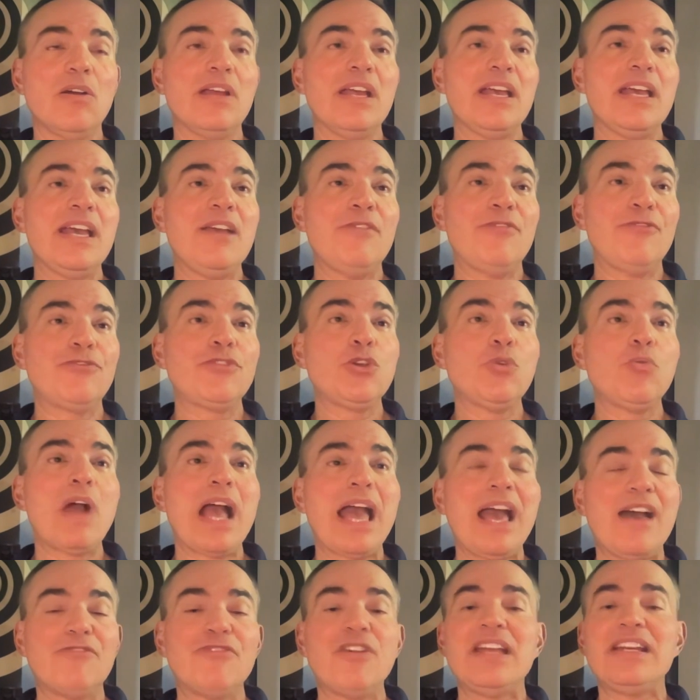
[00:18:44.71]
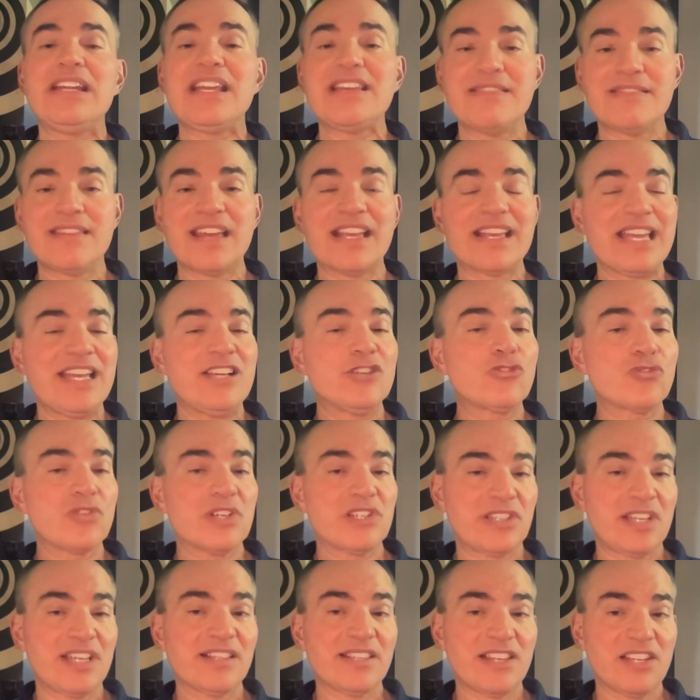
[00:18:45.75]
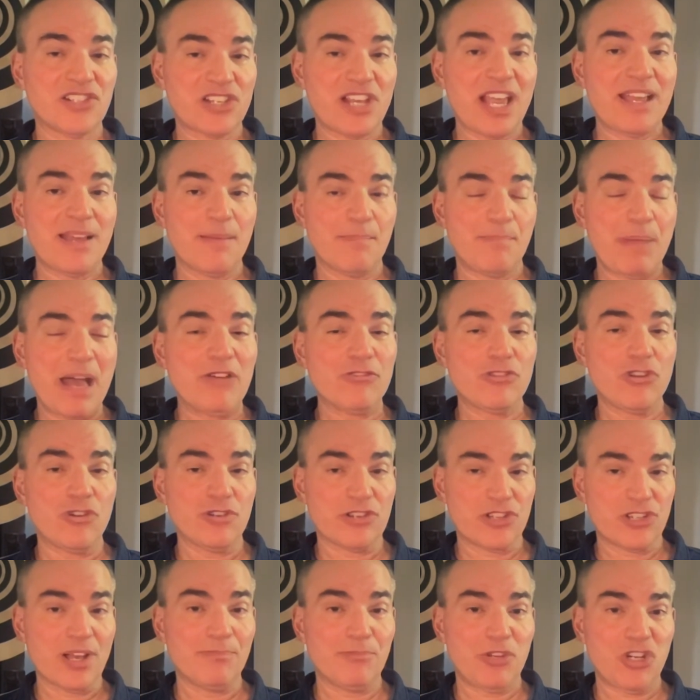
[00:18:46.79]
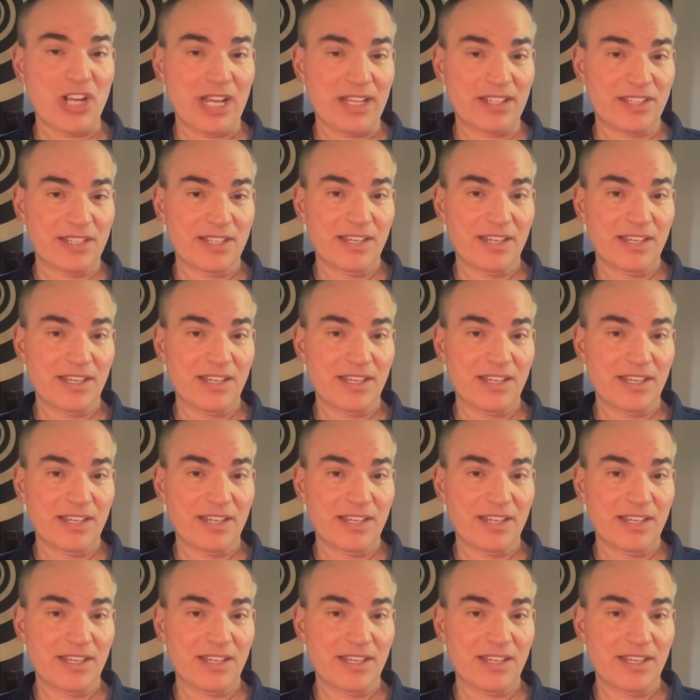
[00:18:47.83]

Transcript: if you have anything interesting to say about your subject.